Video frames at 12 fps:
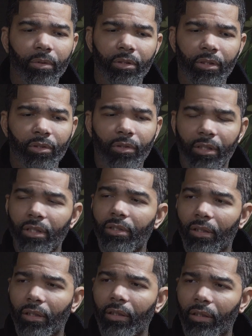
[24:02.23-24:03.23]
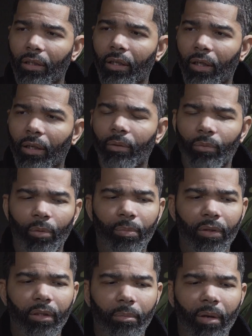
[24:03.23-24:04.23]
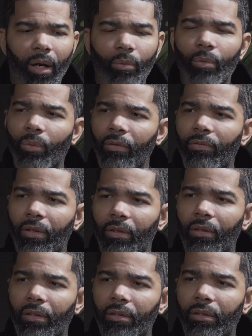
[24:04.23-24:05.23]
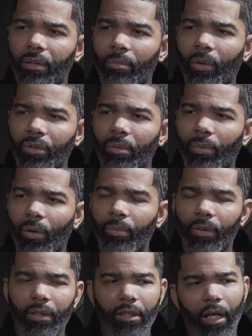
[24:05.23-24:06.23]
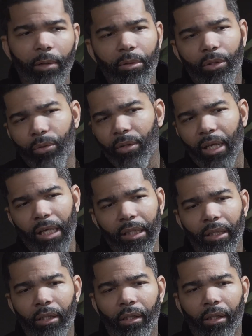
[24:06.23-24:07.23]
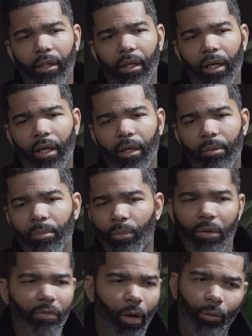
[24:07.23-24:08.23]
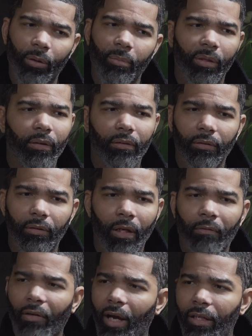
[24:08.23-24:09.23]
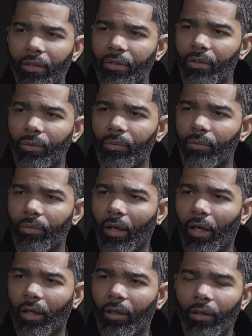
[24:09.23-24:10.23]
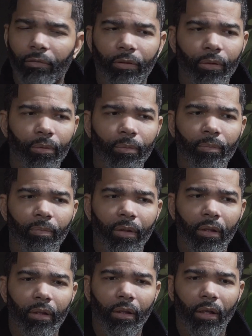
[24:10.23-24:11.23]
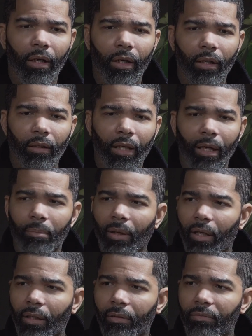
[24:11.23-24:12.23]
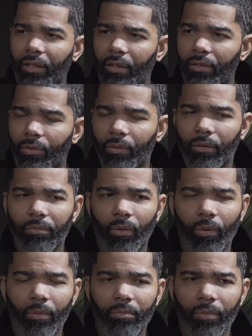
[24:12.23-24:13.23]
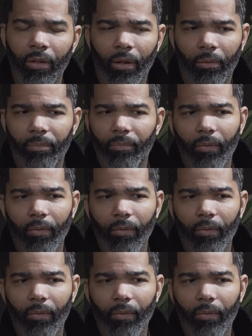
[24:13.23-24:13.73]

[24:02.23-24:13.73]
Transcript: just strategically, we'll put them out when we feel is the most appropriate time to do that. But we've already been invited to a few campaign events or you know,